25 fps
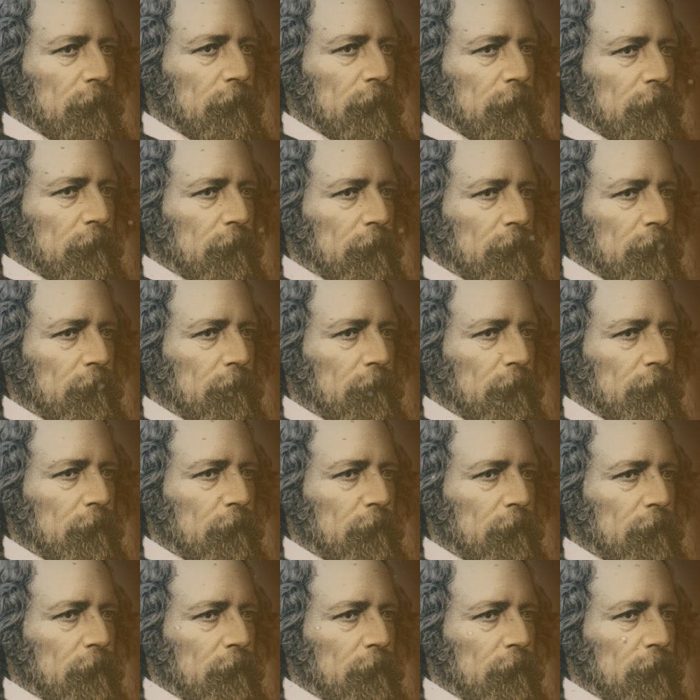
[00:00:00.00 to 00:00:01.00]

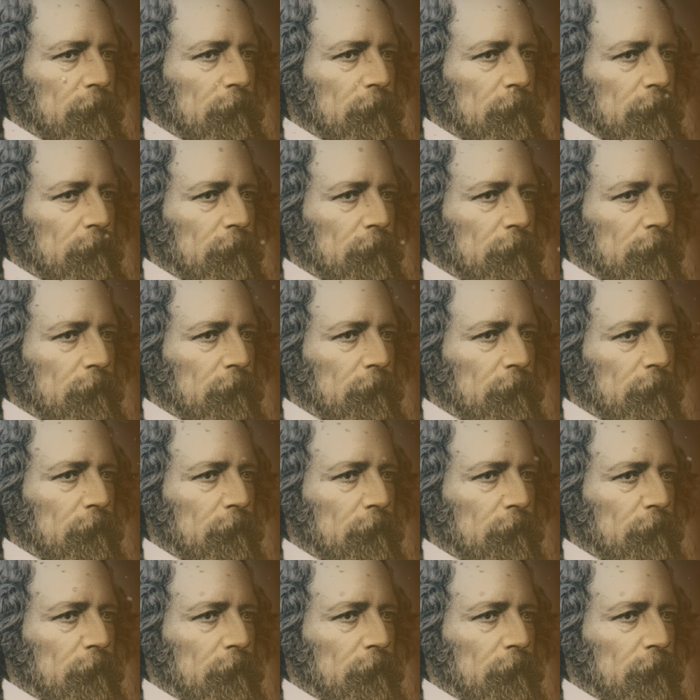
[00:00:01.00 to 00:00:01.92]
No one is speaking in this clip.